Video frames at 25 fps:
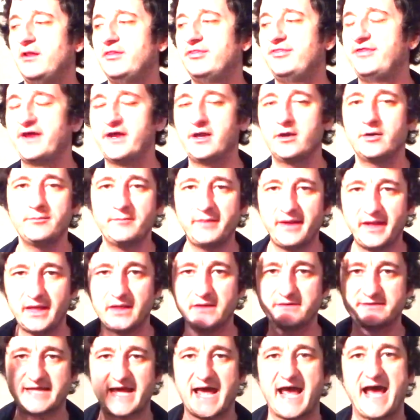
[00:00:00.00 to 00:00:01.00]
Their
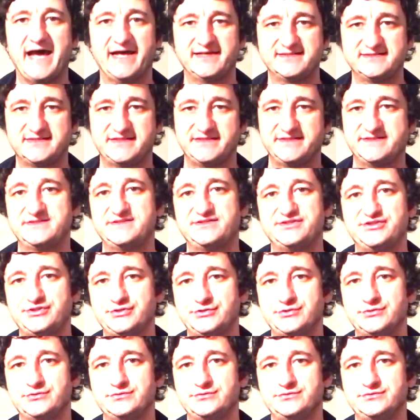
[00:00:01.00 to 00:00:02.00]
main task is
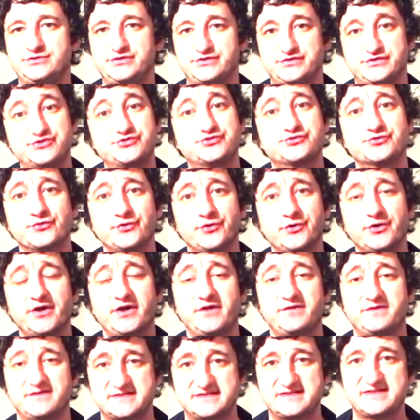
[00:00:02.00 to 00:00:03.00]
to
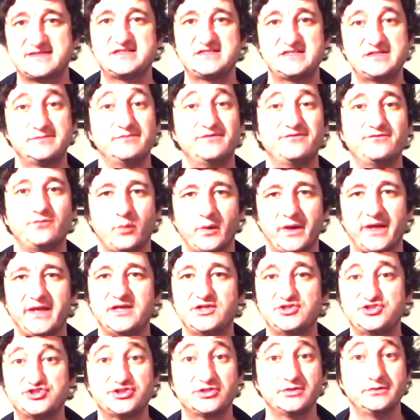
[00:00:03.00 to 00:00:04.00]
destroy the system of
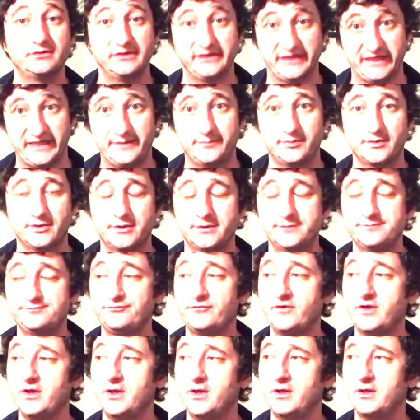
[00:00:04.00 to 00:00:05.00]
wage labor.
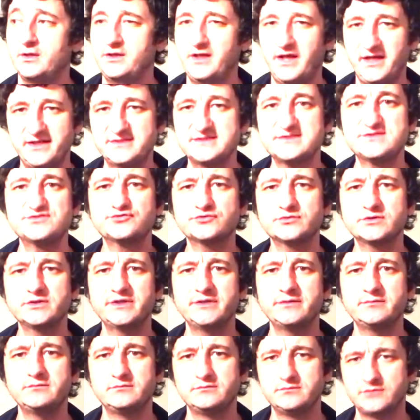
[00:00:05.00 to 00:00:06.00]
Not
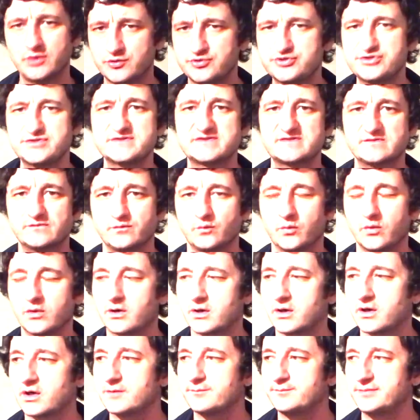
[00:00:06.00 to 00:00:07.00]
destroy notions of
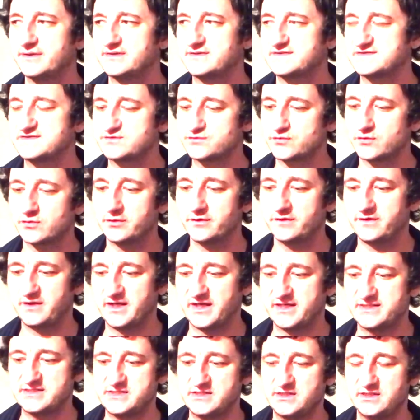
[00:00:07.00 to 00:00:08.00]
work, but destroy the
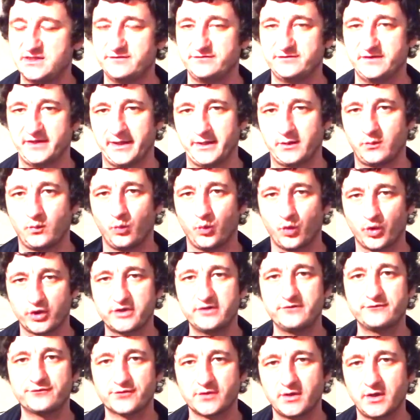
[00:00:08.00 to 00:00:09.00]
idea of
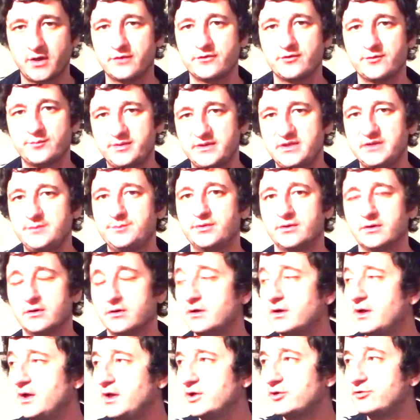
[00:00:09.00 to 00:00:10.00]
working for other
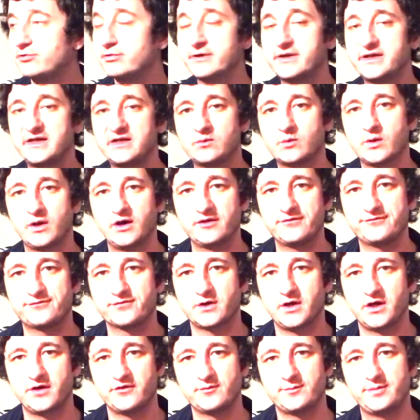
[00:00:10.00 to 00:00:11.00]
people, creating wealth
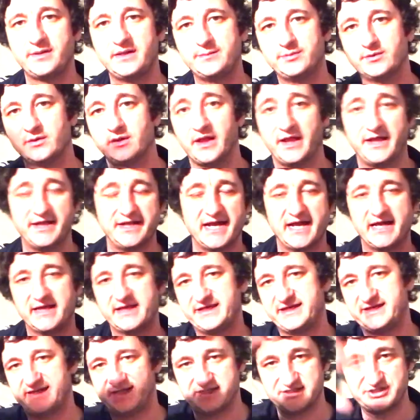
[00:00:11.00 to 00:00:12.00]
for other people, and not
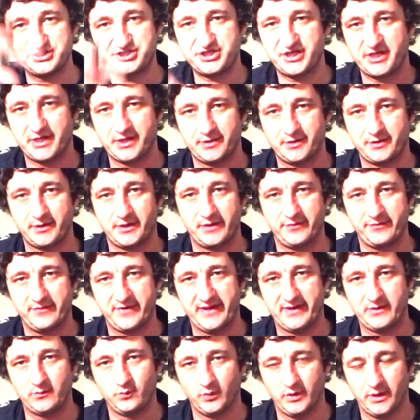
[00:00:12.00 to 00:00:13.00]
getting a share in
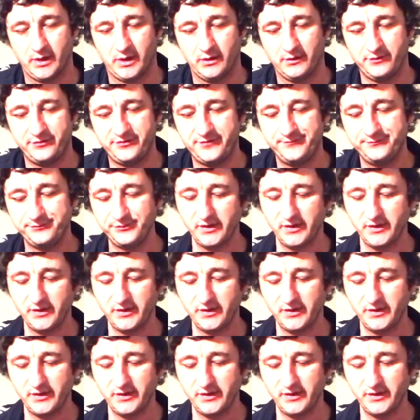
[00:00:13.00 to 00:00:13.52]
that wealth.